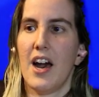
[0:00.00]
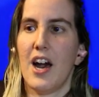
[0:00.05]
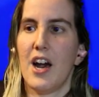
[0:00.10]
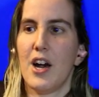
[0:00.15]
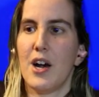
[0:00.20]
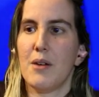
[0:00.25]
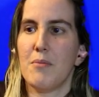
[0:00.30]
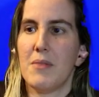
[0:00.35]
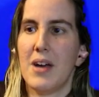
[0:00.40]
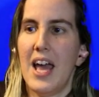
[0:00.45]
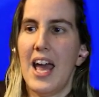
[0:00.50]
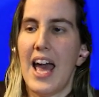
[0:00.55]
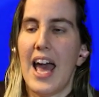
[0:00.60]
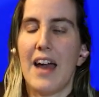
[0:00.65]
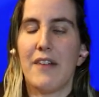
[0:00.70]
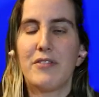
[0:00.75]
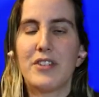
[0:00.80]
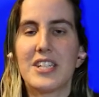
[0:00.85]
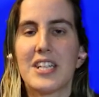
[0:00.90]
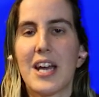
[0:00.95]

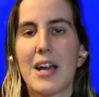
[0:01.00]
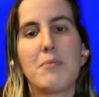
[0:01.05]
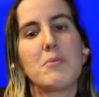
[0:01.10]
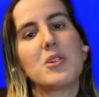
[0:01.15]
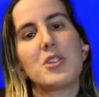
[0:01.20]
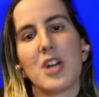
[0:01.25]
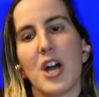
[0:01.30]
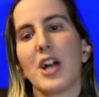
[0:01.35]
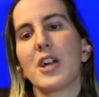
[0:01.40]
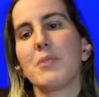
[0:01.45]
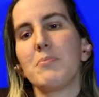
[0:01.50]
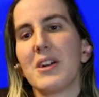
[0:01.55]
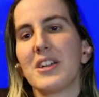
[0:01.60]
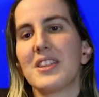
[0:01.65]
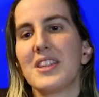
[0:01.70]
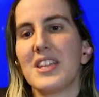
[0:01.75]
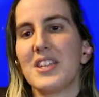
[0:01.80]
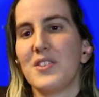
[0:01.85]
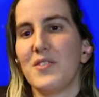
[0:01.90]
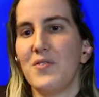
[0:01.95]
Every time you talk
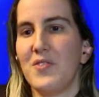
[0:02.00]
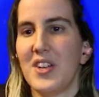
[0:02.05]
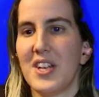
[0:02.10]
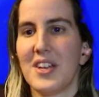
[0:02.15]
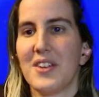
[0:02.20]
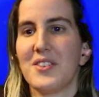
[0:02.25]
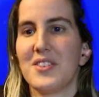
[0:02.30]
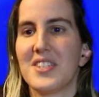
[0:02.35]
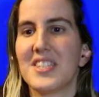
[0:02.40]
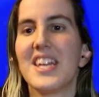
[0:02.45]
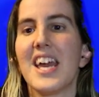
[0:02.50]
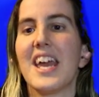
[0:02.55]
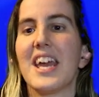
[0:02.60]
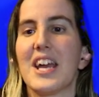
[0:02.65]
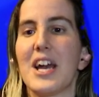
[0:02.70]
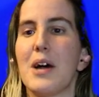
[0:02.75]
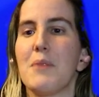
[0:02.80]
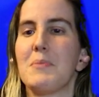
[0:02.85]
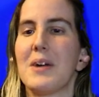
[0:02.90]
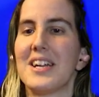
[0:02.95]
about these videos
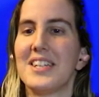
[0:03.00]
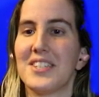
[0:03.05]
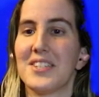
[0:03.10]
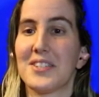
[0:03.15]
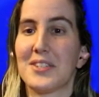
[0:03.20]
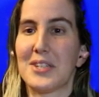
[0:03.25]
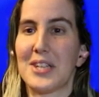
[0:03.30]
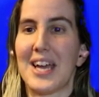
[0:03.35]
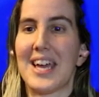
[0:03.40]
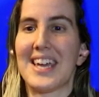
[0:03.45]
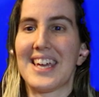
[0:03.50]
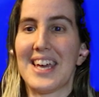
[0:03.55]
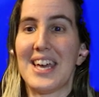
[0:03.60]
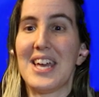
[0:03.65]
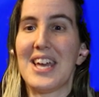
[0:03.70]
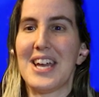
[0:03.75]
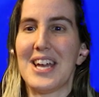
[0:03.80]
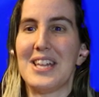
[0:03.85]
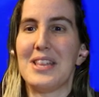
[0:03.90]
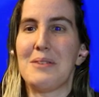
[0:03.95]
staying up, I just, like,
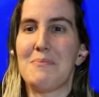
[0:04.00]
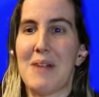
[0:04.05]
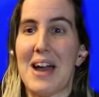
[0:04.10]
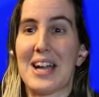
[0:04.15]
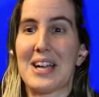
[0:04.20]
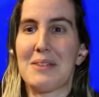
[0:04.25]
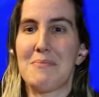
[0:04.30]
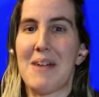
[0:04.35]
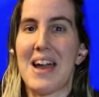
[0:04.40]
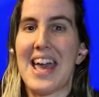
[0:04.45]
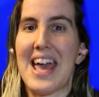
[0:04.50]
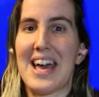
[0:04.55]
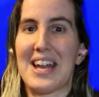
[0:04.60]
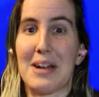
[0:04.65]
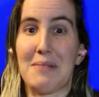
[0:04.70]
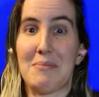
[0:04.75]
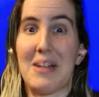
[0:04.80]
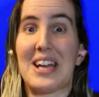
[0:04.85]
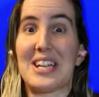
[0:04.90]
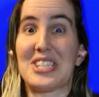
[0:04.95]
in the back of my
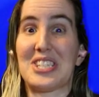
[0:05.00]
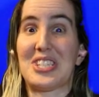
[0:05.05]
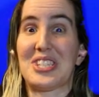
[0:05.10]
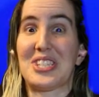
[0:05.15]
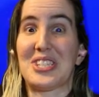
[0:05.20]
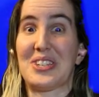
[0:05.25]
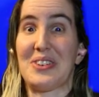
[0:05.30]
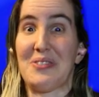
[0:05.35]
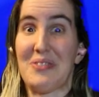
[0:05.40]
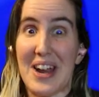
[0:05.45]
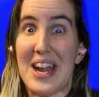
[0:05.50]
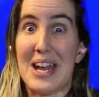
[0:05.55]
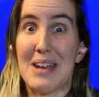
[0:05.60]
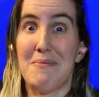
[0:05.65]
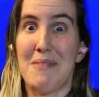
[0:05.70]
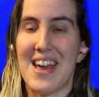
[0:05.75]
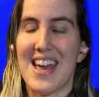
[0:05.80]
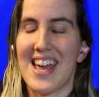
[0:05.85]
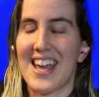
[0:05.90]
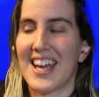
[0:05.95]
head, I'm, like,
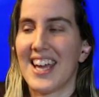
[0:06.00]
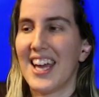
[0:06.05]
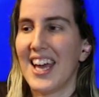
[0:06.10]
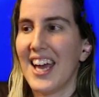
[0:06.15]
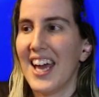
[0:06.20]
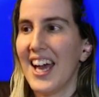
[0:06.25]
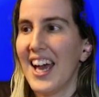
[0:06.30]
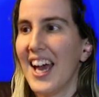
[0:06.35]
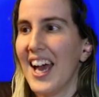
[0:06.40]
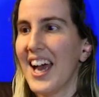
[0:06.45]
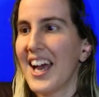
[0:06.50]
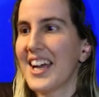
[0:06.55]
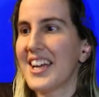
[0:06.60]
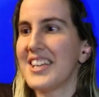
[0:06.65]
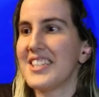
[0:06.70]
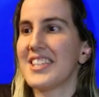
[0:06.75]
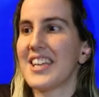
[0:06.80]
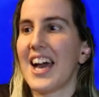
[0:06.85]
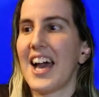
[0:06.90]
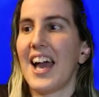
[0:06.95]
screaming.
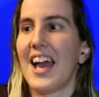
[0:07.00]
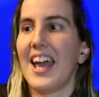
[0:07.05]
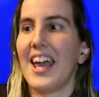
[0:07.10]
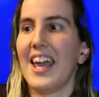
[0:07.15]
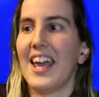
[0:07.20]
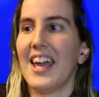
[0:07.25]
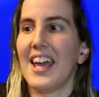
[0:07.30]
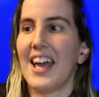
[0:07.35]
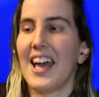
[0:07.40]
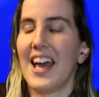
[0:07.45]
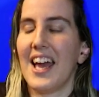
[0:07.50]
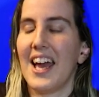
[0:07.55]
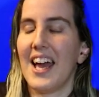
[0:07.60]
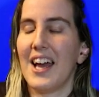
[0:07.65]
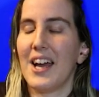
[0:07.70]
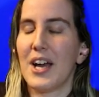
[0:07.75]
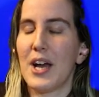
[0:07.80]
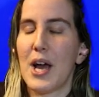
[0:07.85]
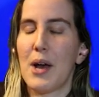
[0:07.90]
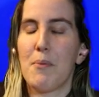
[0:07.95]
Because
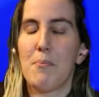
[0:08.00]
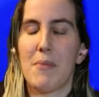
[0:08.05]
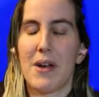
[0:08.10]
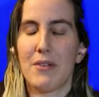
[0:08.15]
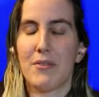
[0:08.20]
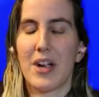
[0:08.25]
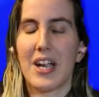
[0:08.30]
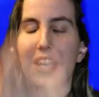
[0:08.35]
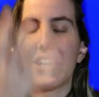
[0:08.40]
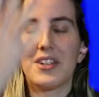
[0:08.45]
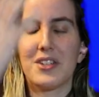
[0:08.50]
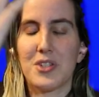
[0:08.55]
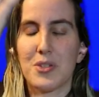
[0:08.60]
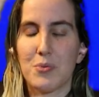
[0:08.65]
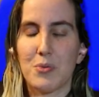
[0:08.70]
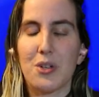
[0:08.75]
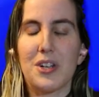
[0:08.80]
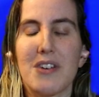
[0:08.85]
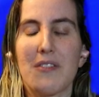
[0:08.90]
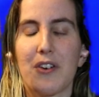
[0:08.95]
my
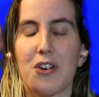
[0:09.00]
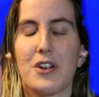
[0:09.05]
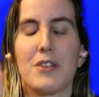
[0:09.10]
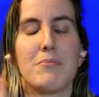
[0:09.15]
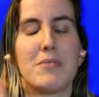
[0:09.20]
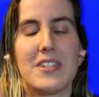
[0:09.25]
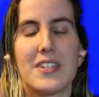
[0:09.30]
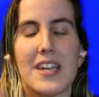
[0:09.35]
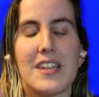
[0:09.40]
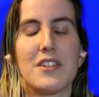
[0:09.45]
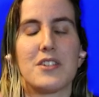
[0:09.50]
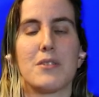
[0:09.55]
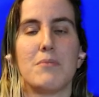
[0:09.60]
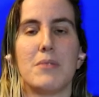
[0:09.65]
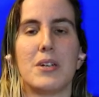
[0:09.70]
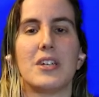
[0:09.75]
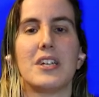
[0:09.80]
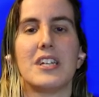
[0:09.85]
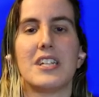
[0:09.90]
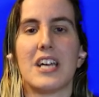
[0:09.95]
regulars have heard me say this
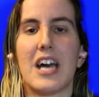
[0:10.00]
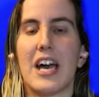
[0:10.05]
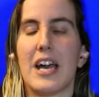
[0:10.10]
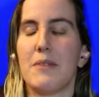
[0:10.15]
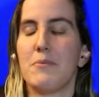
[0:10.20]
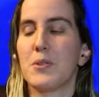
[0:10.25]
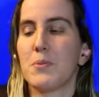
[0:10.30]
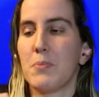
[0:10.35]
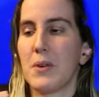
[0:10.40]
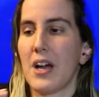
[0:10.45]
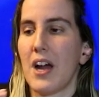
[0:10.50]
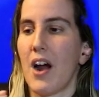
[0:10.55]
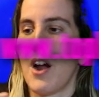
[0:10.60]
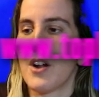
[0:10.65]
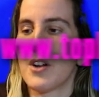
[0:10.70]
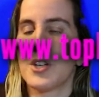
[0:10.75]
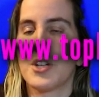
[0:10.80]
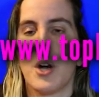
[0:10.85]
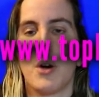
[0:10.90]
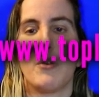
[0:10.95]
a million times, but
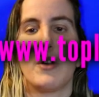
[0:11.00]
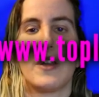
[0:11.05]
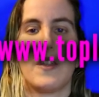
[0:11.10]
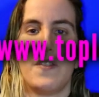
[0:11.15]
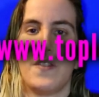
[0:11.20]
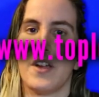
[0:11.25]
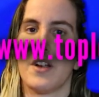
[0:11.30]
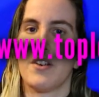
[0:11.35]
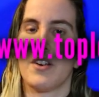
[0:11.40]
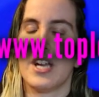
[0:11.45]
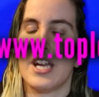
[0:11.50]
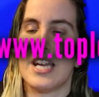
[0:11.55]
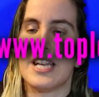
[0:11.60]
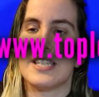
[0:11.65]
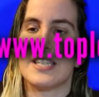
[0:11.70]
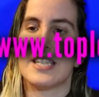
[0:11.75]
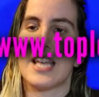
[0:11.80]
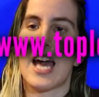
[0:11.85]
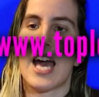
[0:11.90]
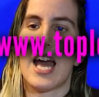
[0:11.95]
our going theory
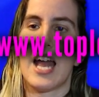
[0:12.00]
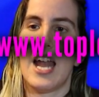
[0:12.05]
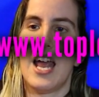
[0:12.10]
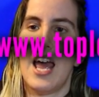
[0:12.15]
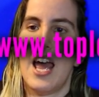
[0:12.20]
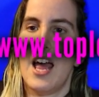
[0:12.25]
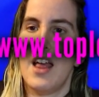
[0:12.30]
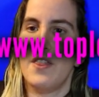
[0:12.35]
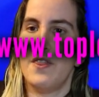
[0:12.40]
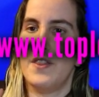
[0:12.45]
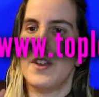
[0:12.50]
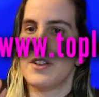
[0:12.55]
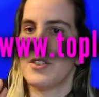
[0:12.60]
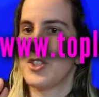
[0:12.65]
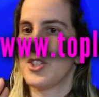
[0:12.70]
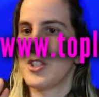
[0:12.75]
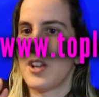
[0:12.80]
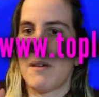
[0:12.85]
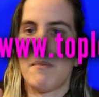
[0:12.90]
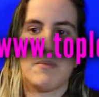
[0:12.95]
is that
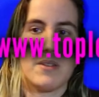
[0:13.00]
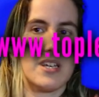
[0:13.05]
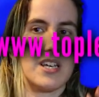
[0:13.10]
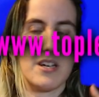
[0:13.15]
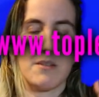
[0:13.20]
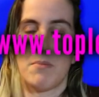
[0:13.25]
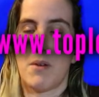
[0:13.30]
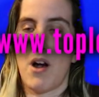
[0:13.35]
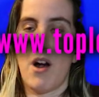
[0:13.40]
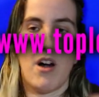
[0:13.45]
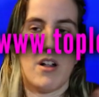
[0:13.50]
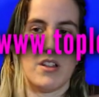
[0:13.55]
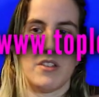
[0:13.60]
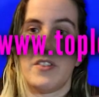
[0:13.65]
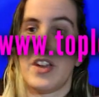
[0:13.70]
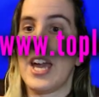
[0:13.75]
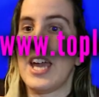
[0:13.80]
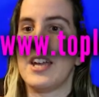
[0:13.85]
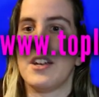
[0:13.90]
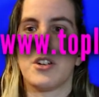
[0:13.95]
there's some cabal
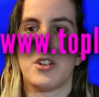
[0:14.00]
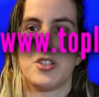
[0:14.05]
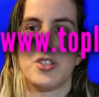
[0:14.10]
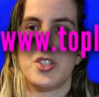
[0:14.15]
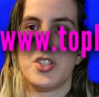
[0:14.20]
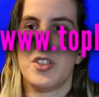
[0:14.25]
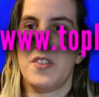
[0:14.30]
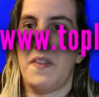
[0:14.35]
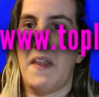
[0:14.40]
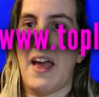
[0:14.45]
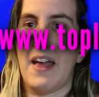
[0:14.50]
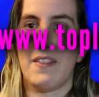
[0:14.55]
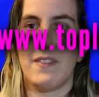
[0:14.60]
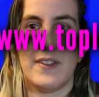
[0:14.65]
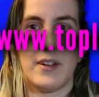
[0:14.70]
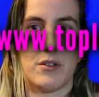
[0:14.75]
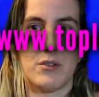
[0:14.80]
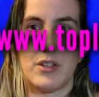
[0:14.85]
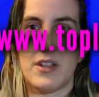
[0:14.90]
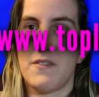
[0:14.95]
of haters
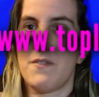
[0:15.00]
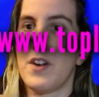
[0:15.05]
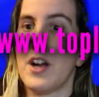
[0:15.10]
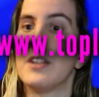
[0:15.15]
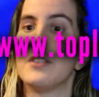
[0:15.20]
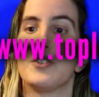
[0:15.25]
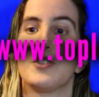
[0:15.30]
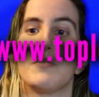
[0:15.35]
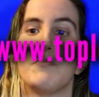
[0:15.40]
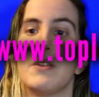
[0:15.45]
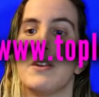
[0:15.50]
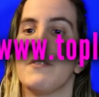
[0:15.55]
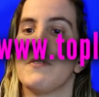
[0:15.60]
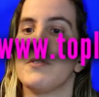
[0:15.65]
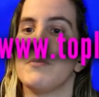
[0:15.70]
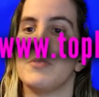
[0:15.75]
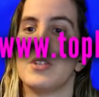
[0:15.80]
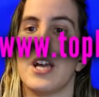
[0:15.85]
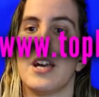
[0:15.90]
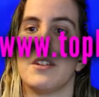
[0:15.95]
that literally follows me
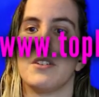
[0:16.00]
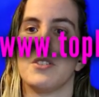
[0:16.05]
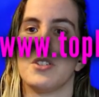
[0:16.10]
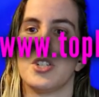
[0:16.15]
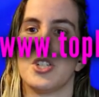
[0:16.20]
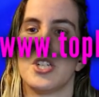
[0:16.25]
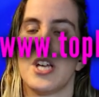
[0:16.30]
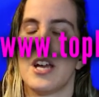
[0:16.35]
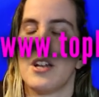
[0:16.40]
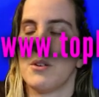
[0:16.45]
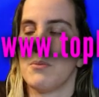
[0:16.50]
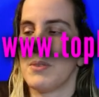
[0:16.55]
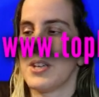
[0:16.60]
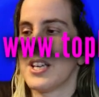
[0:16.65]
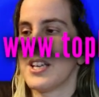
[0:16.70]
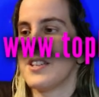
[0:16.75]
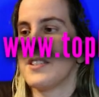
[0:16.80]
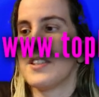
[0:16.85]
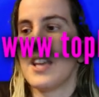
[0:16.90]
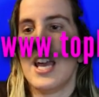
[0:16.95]
from channel to channel,
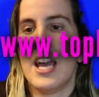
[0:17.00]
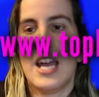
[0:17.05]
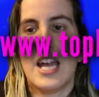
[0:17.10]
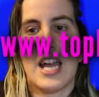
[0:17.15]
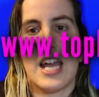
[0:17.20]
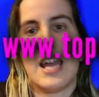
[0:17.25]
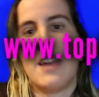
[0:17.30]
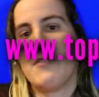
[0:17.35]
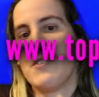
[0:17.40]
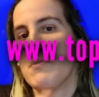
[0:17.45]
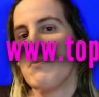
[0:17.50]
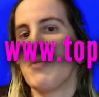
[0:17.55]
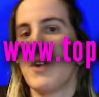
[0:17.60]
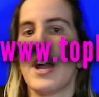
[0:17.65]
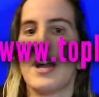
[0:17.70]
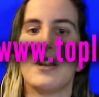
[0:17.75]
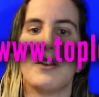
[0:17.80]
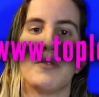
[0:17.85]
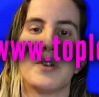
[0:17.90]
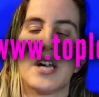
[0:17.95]
because even
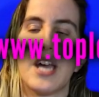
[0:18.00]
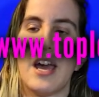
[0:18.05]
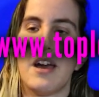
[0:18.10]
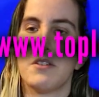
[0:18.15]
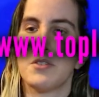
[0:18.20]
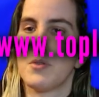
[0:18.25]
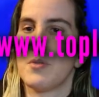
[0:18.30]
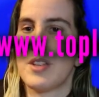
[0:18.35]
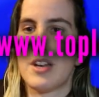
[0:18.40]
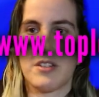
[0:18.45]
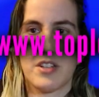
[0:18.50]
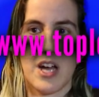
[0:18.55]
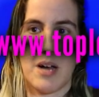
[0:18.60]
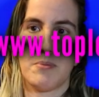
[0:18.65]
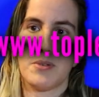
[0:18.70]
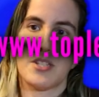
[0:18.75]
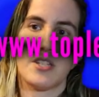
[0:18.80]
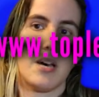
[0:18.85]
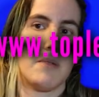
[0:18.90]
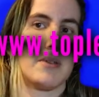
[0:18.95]
brand new accounts without
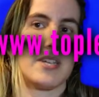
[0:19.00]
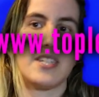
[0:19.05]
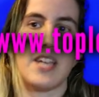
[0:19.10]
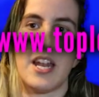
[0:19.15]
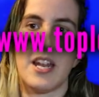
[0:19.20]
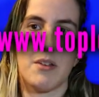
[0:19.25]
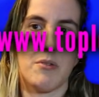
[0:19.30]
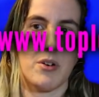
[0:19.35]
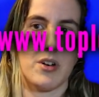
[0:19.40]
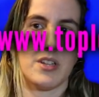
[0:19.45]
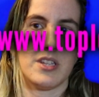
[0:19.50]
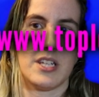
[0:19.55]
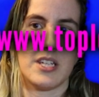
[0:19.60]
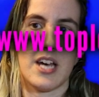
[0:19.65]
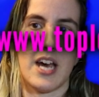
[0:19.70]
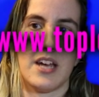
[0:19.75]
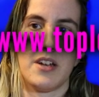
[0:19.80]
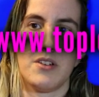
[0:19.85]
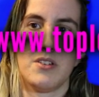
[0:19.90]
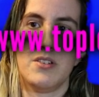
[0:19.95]
topless topics anywhere in the
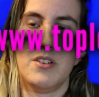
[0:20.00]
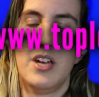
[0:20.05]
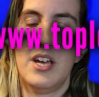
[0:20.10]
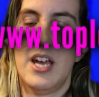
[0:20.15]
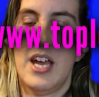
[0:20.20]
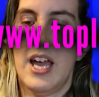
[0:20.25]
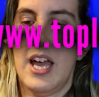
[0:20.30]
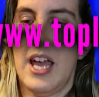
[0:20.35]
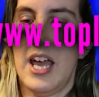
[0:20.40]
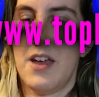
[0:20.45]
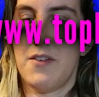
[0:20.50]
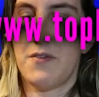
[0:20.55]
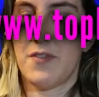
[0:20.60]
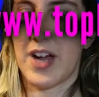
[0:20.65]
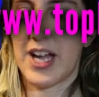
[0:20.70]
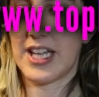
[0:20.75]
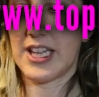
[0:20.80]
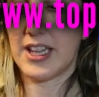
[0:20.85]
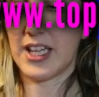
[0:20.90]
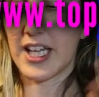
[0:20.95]
title, if
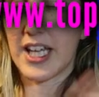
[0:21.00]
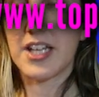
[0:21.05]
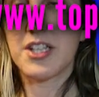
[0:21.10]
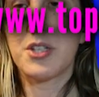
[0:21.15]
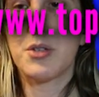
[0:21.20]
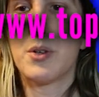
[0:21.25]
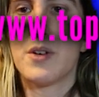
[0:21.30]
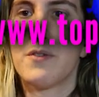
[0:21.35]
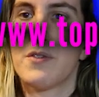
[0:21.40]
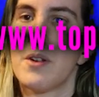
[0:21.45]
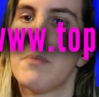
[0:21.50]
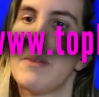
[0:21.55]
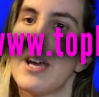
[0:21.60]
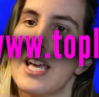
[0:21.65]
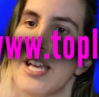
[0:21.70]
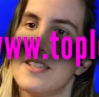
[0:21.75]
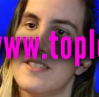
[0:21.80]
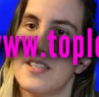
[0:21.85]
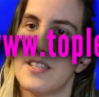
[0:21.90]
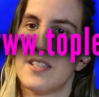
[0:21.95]
I link to it from
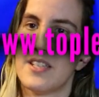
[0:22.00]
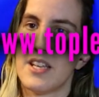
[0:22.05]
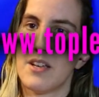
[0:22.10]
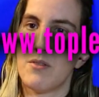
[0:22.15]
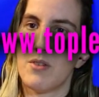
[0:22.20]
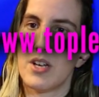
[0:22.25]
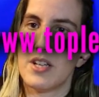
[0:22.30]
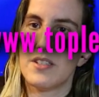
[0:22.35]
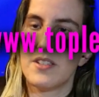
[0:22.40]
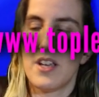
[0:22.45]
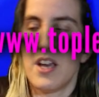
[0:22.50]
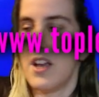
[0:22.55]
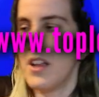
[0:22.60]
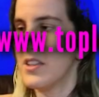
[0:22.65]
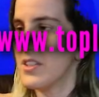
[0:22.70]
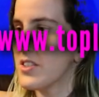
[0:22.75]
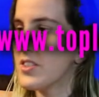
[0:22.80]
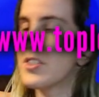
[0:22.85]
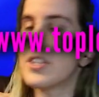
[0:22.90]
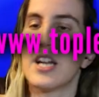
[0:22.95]
my existing ones,
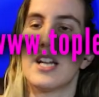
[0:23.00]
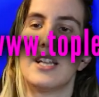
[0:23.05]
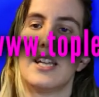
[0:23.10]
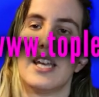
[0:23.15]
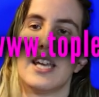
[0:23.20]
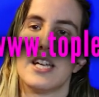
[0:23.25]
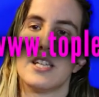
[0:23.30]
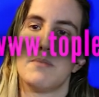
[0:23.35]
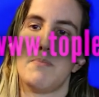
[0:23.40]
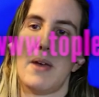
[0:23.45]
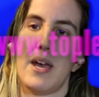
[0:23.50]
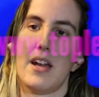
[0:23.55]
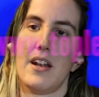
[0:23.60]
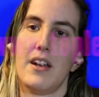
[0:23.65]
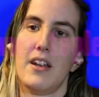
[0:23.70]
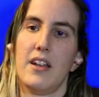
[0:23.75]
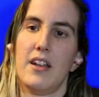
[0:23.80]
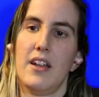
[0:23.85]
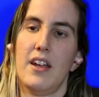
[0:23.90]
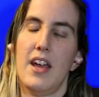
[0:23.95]
suddenly it gets banned.